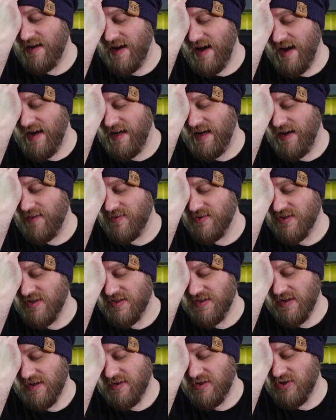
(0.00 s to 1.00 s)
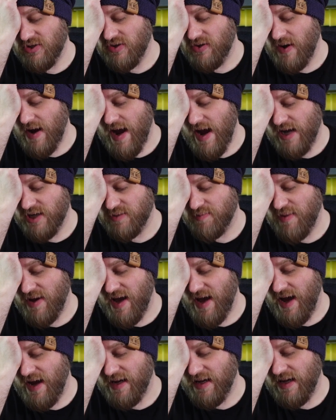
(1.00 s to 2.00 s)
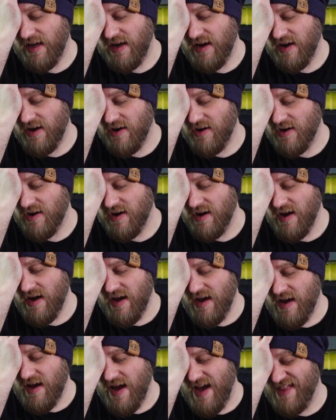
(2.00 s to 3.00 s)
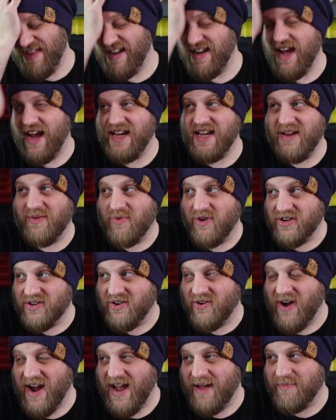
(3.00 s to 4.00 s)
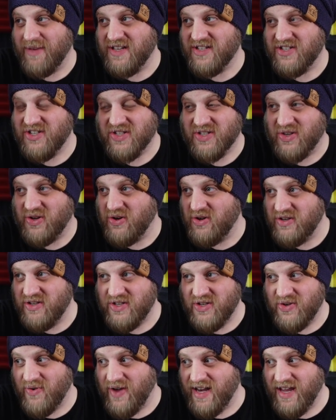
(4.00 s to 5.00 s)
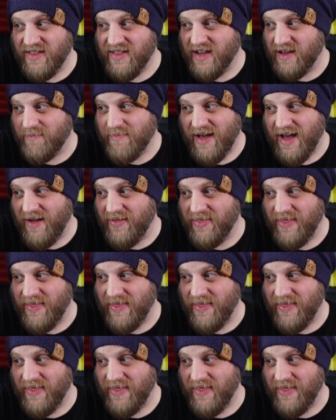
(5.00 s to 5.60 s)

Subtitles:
90 was just a trash bag year, and the 91 Grammys just couldn't do anything about